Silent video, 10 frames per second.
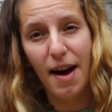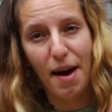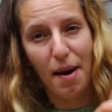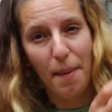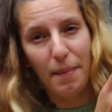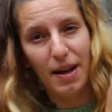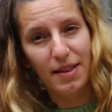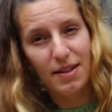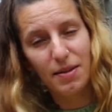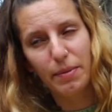um,
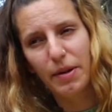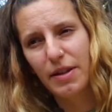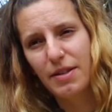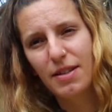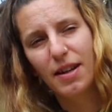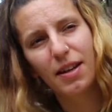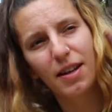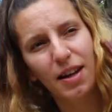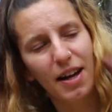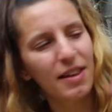and this was,
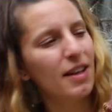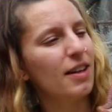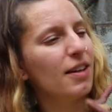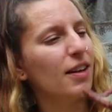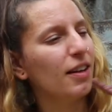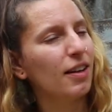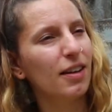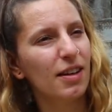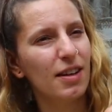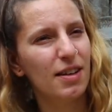I think
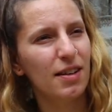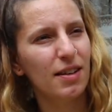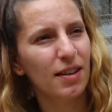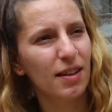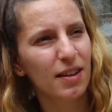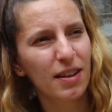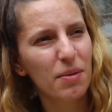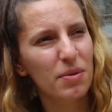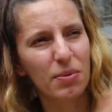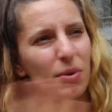the I think
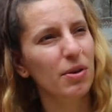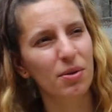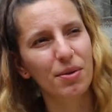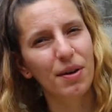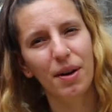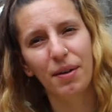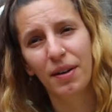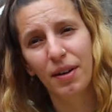it was one euro.